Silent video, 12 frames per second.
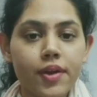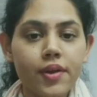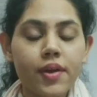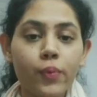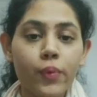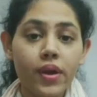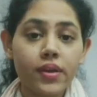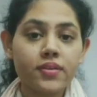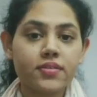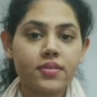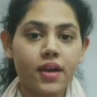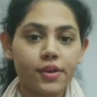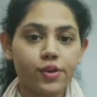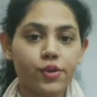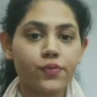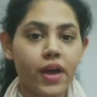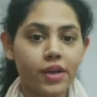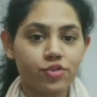There are various kind
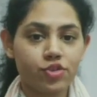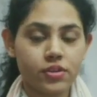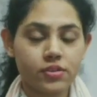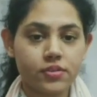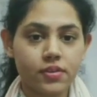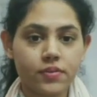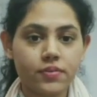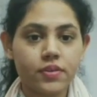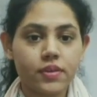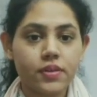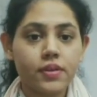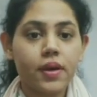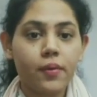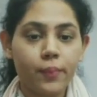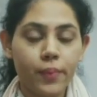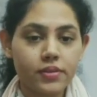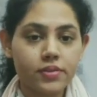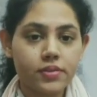of adjectives,
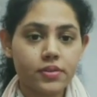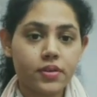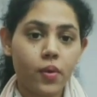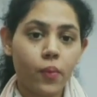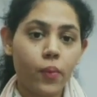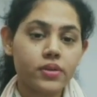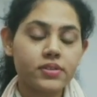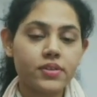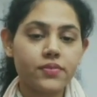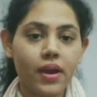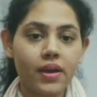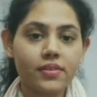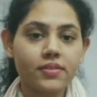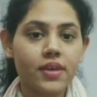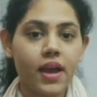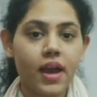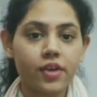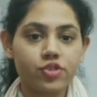but what defines
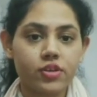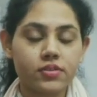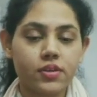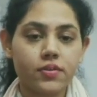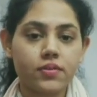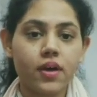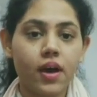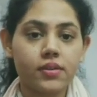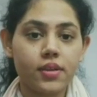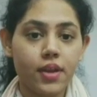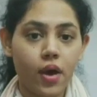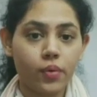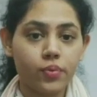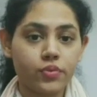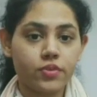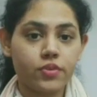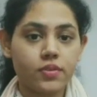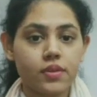the adjectives are the
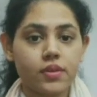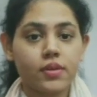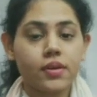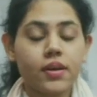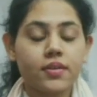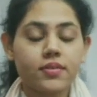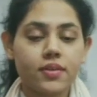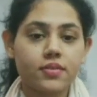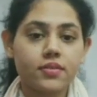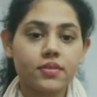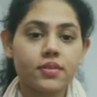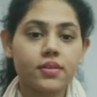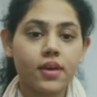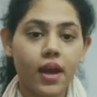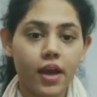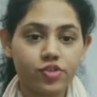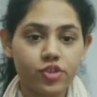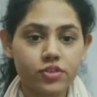nouns. Since
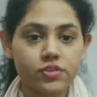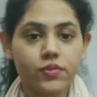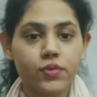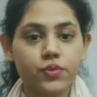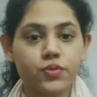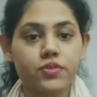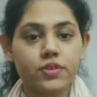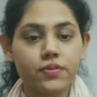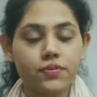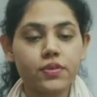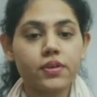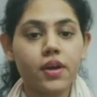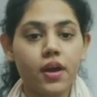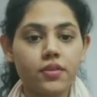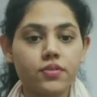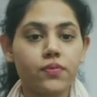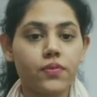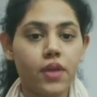adjective use different
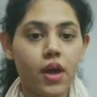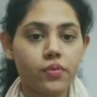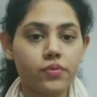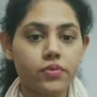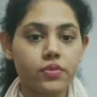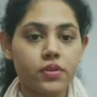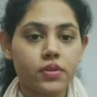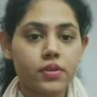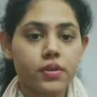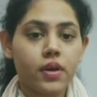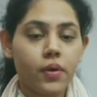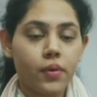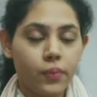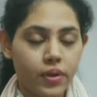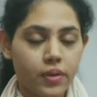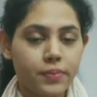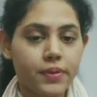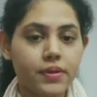kinds of nouns,
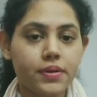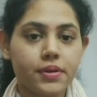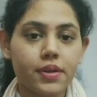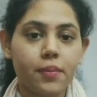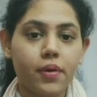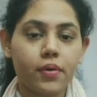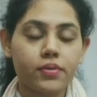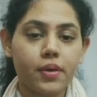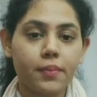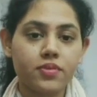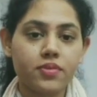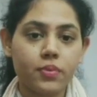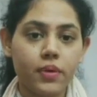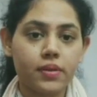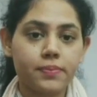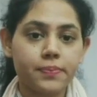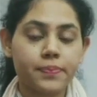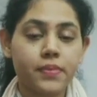we'll be learning about them as
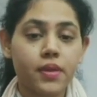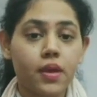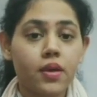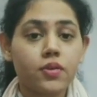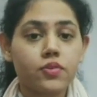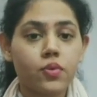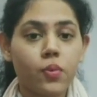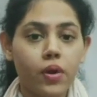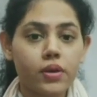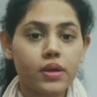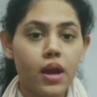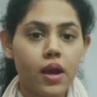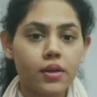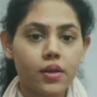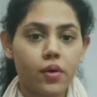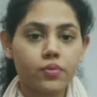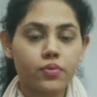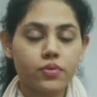well. So what are
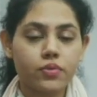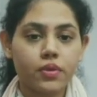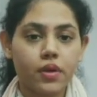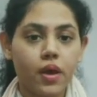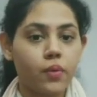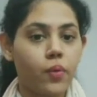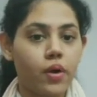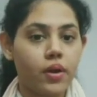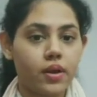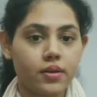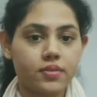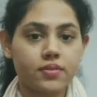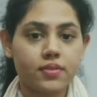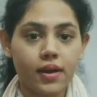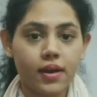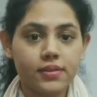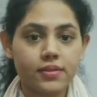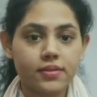nouns and what are its
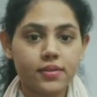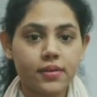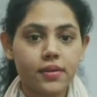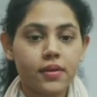kinds?